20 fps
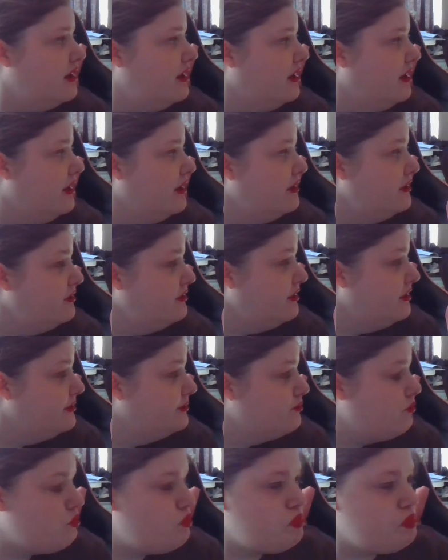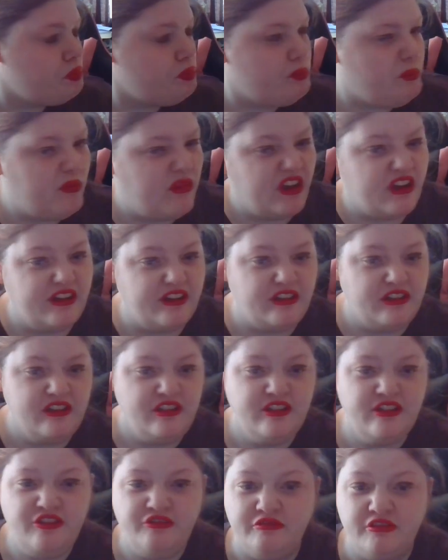I don't, I
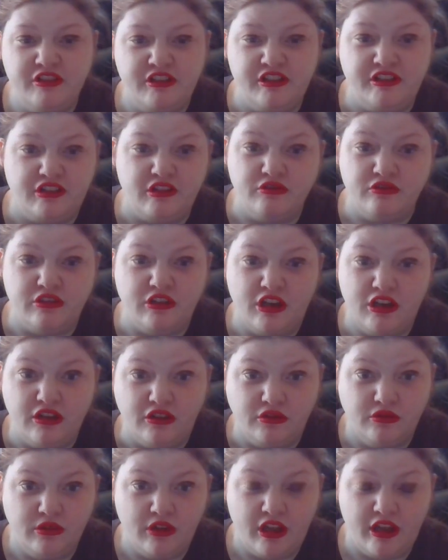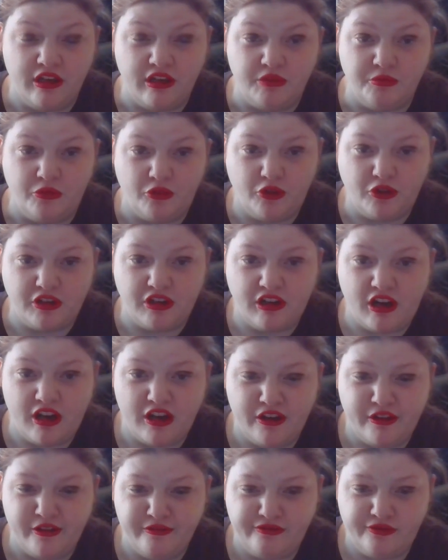just really don't know anymore
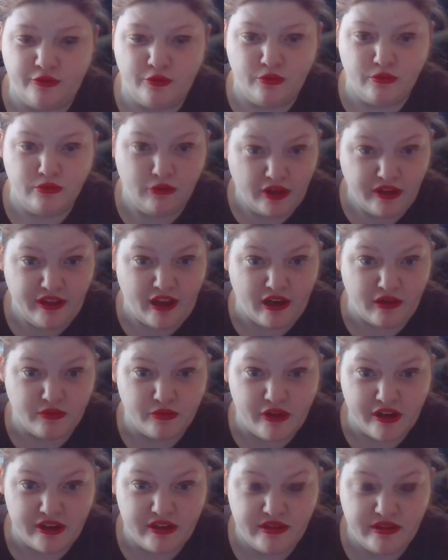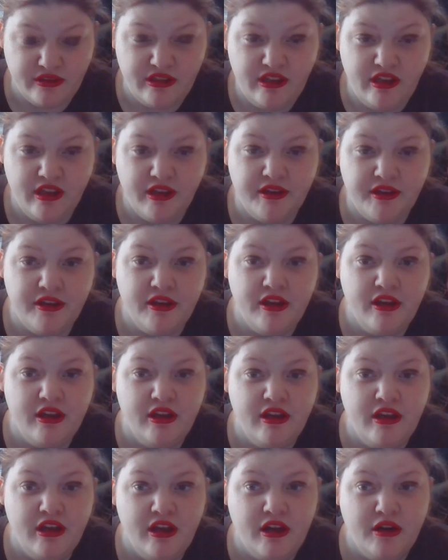of what that was.
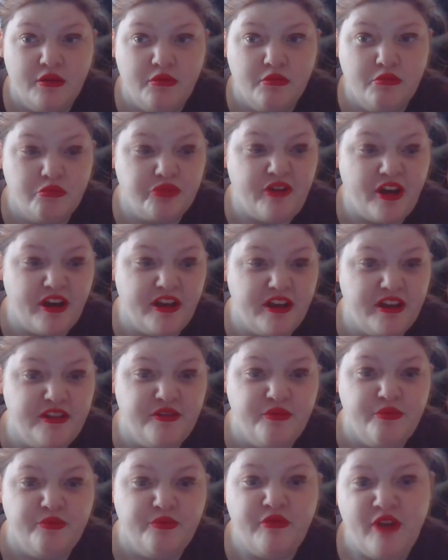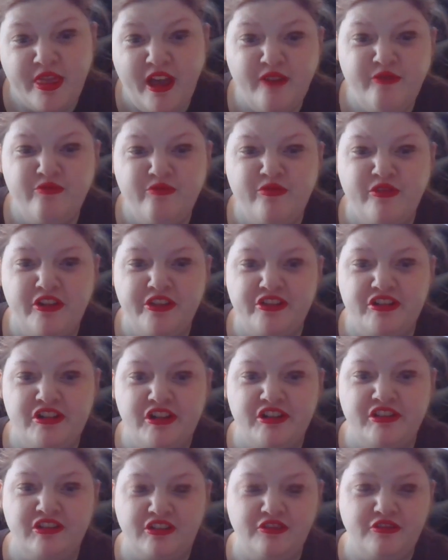But without further
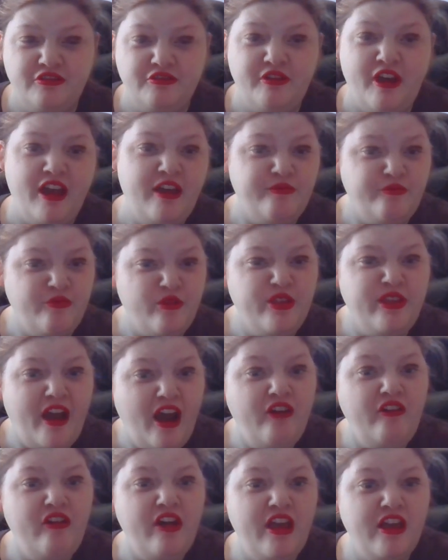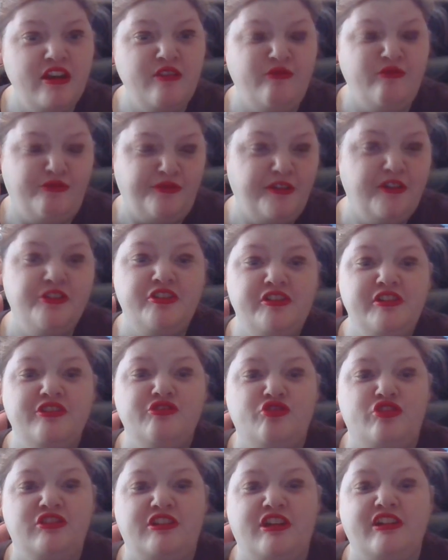ado, and without any further
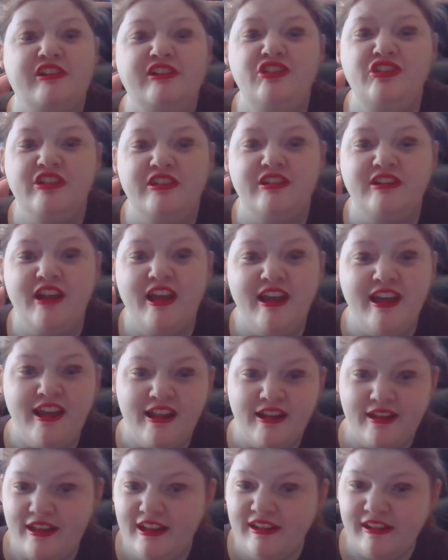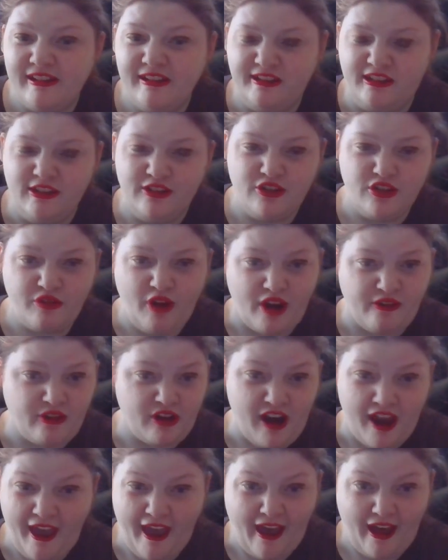introduction, let's continue
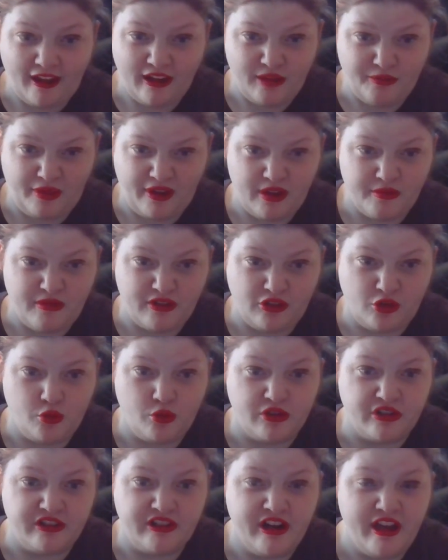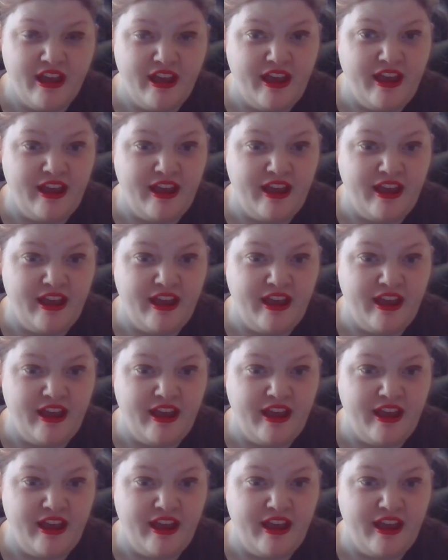our Alabama tour.